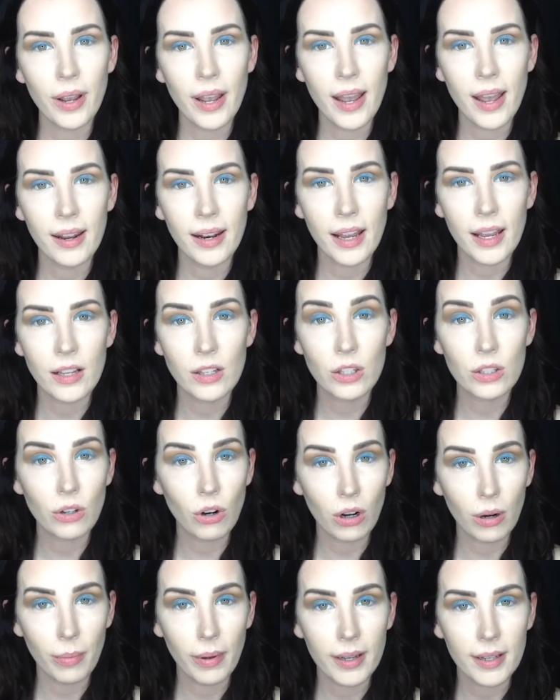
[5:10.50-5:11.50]
ahead and
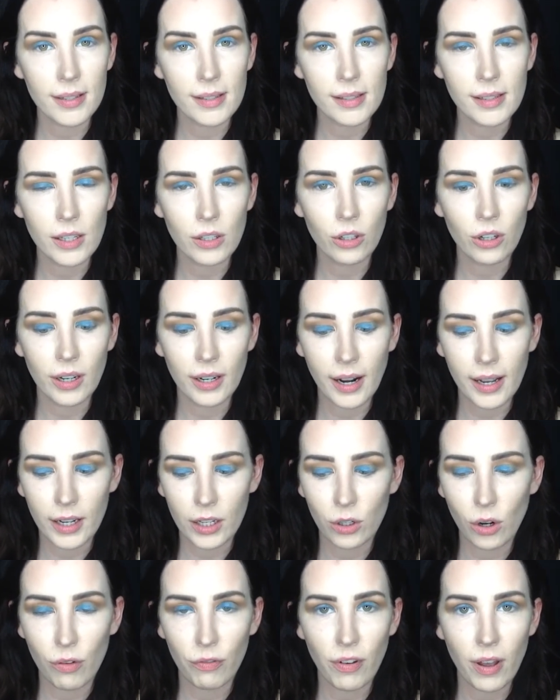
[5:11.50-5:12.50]
start on my concealer, and I
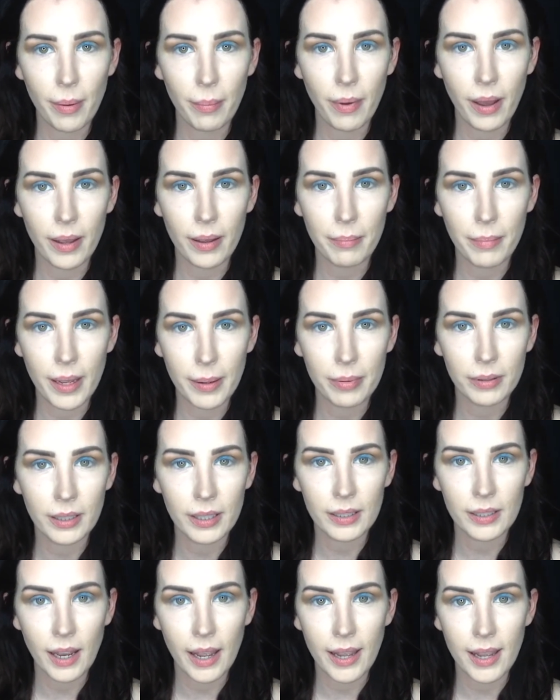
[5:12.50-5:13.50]
cannot find my
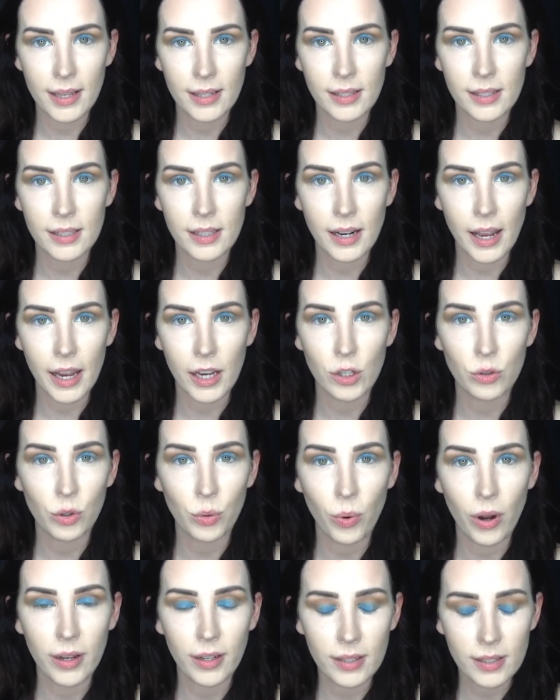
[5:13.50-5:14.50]
Maybelline Instant Age
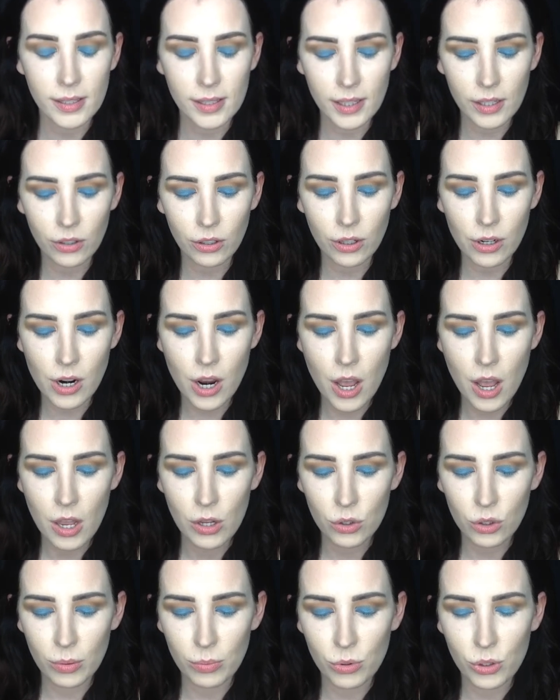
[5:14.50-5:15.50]
Rewind Concealer,
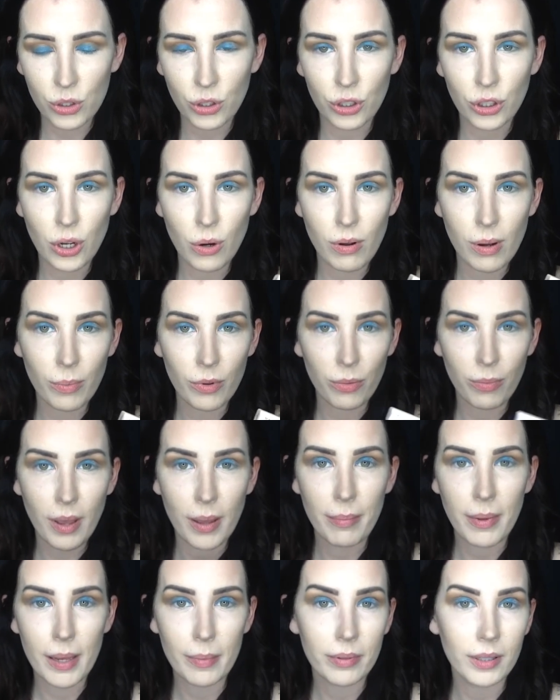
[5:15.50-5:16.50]
so I'm just going to go in with
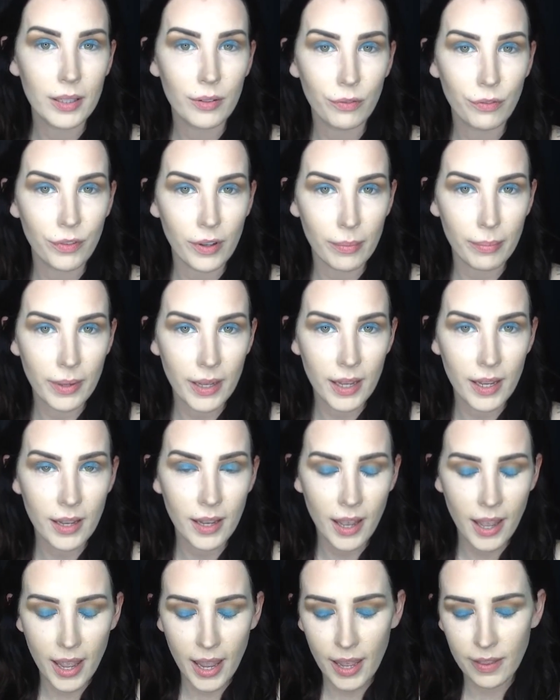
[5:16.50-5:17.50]
my Maybelline FitMe,
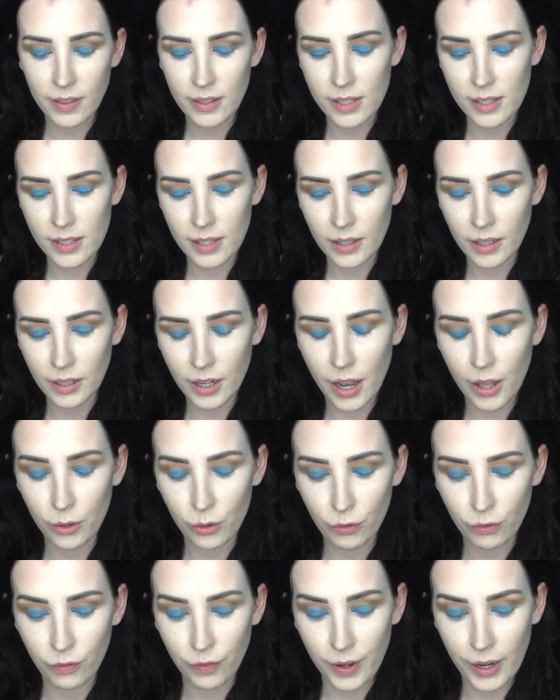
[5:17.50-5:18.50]
and this is in the
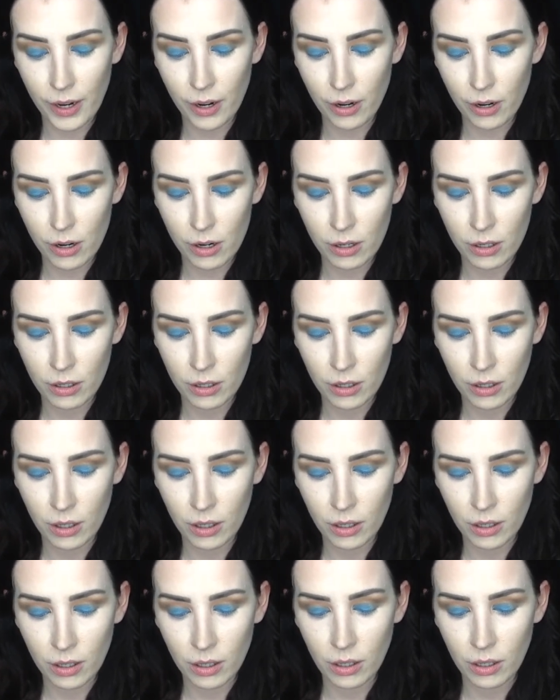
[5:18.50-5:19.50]
color Fair.
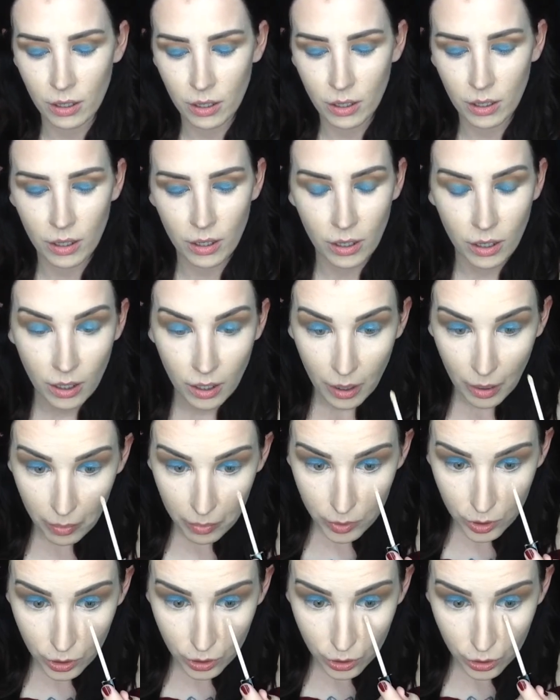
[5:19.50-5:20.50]

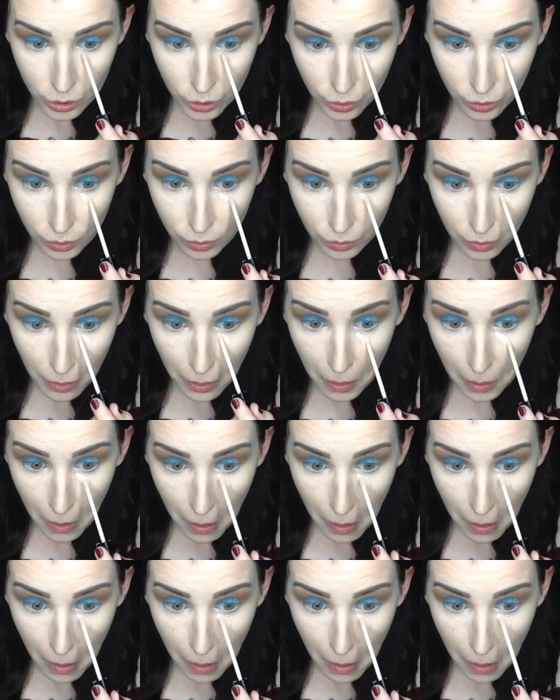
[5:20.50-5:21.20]
Just going to do